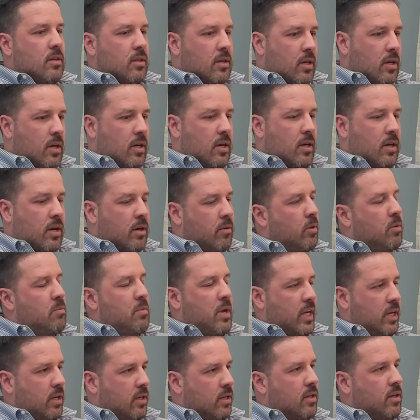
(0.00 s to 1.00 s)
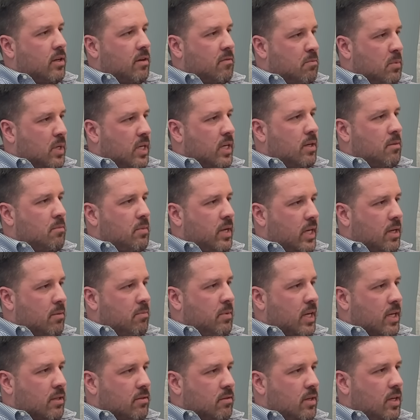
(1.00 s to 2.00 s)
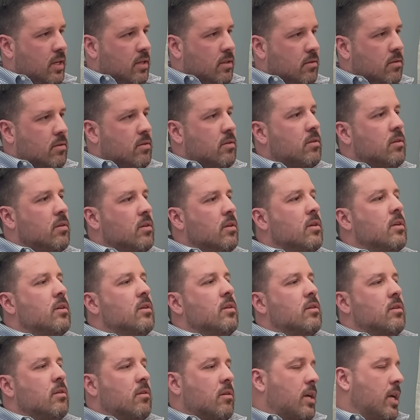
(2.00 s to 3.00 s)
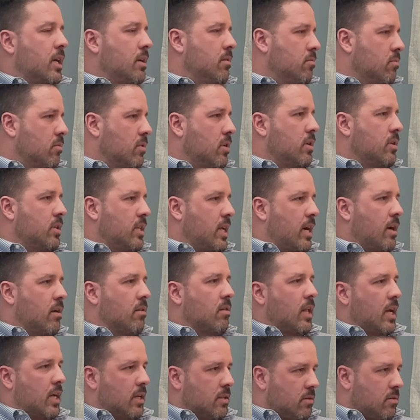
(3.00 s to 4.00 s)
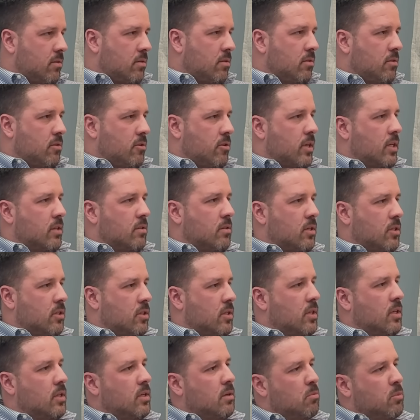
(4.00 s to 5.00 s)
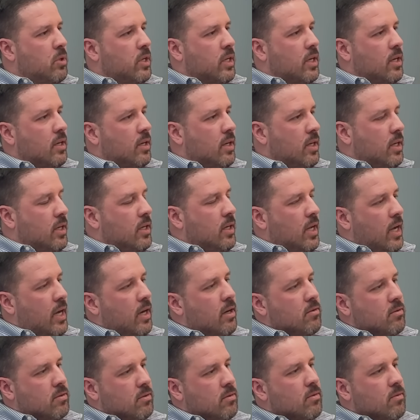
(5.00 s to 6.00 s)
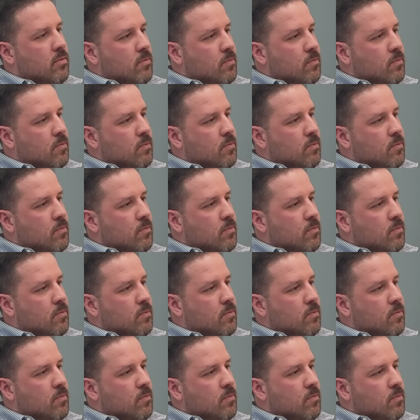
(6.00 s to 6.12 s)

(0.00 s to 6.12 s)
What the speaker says: Are we making enough money to make it make sense? Okay, well, now let's transition in-house.